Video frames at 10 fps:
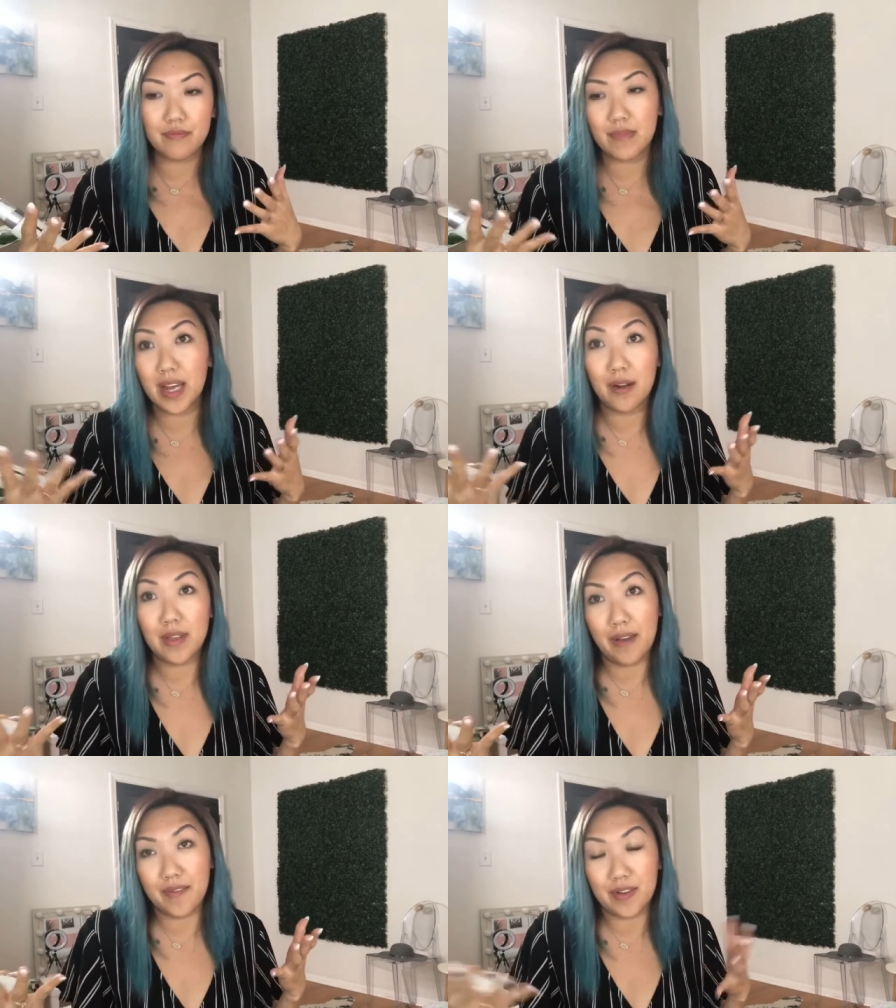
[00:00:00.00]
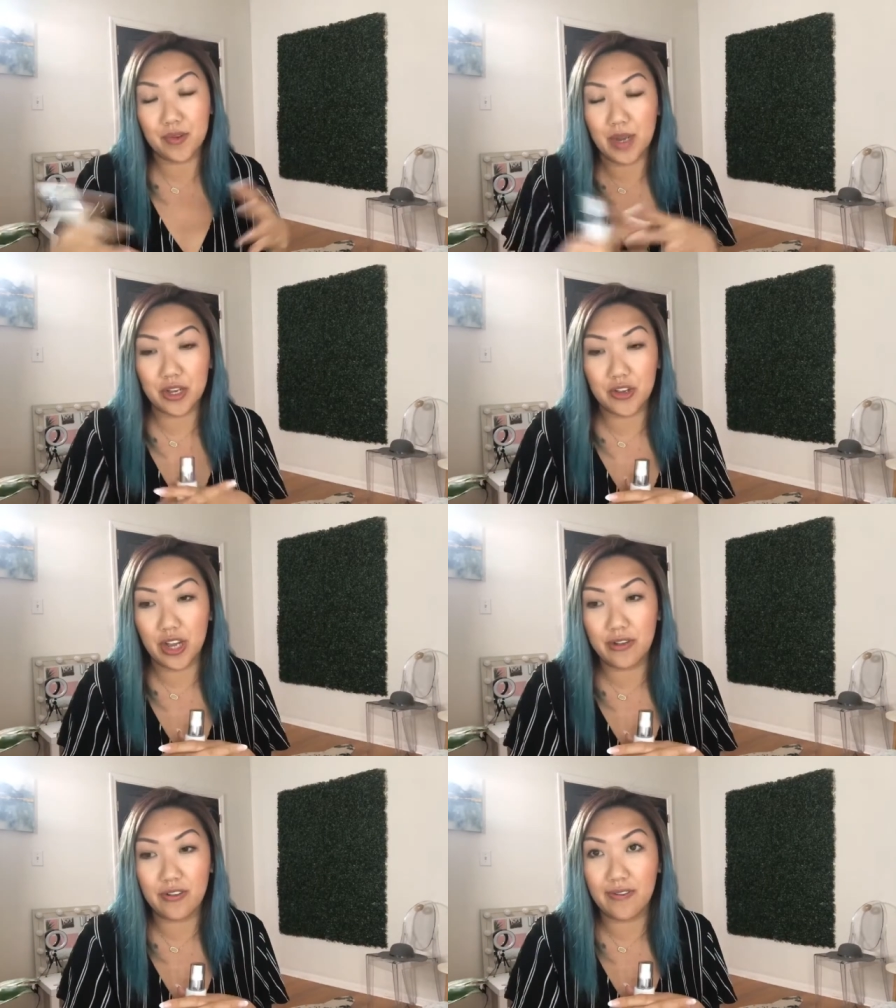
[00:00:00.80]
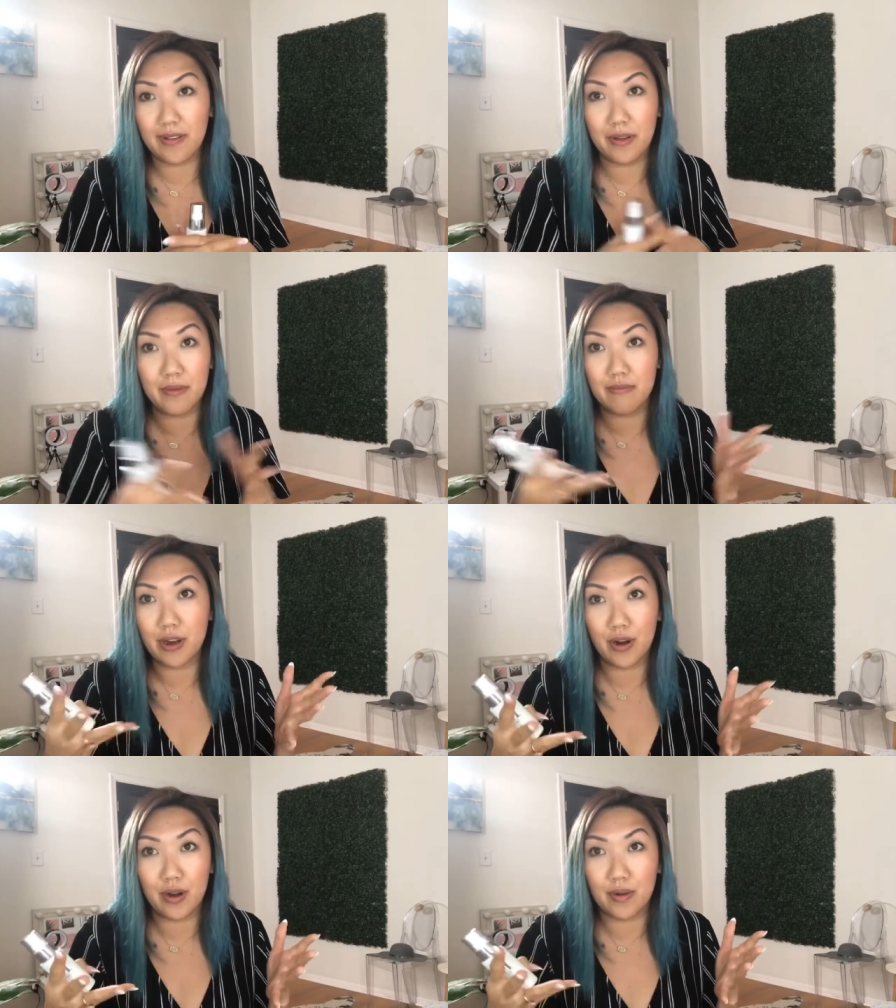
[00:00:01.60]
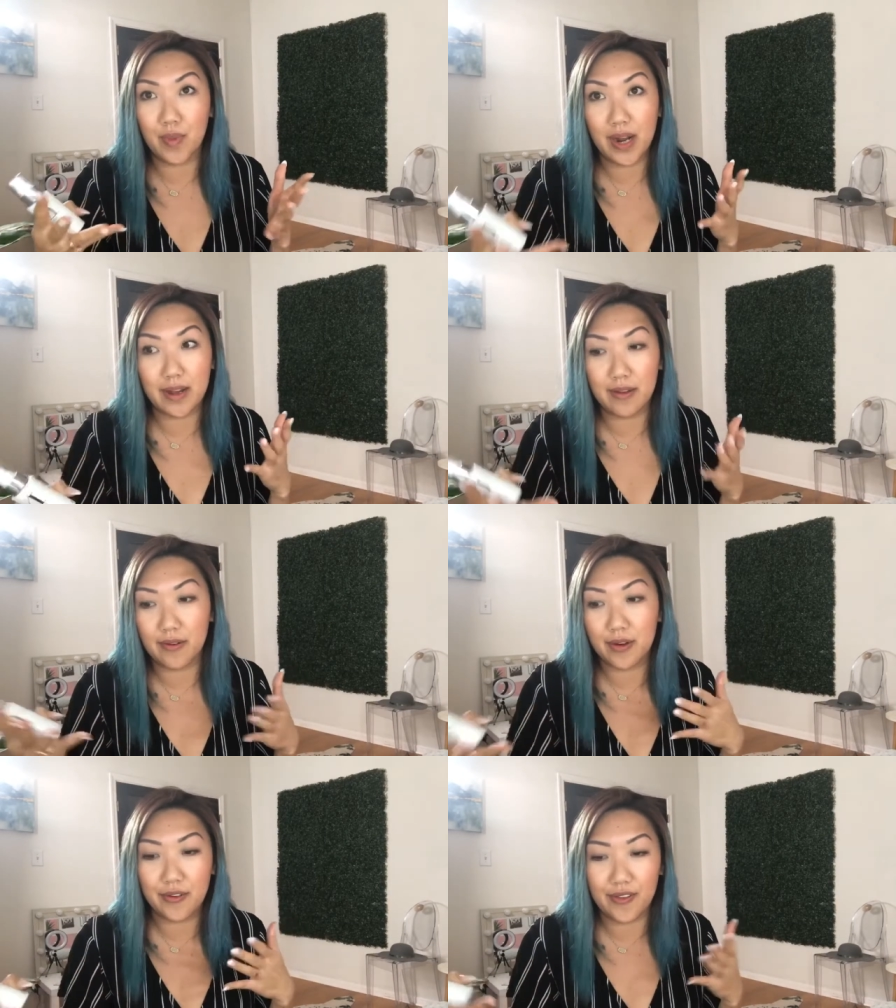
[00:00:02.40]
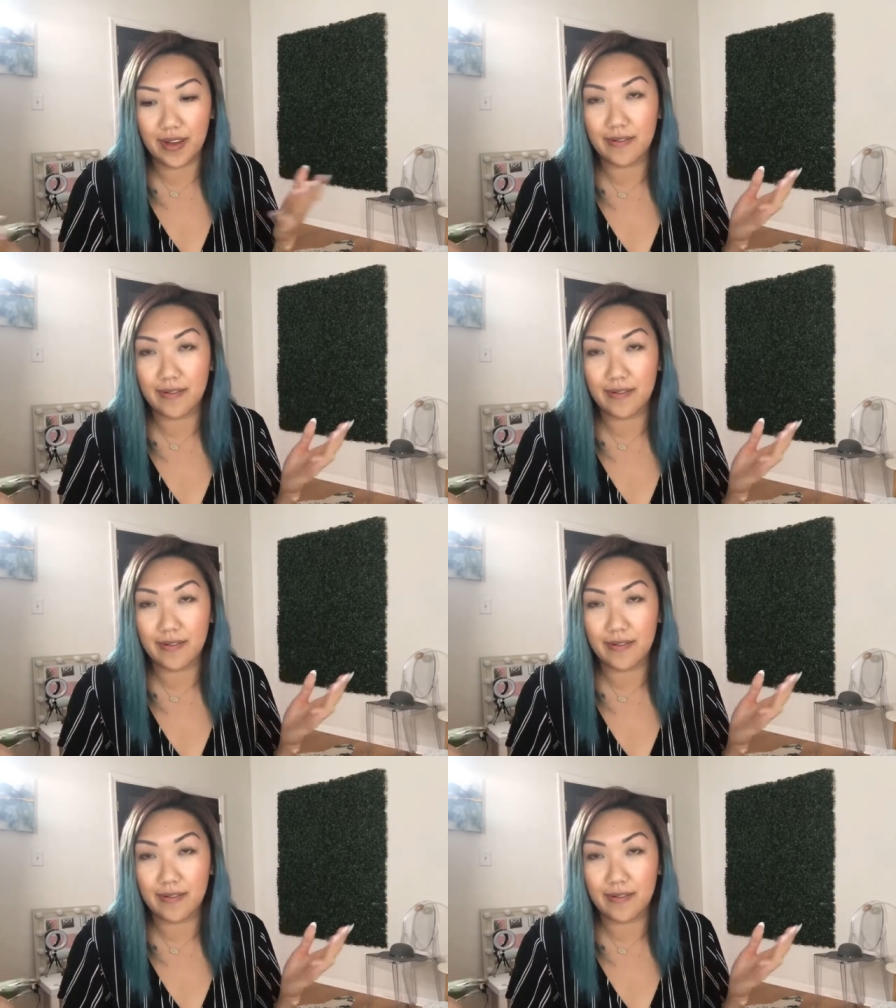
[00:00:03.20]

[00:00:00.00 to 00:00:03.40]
you know, life situation changes and you are pregnant or nursing.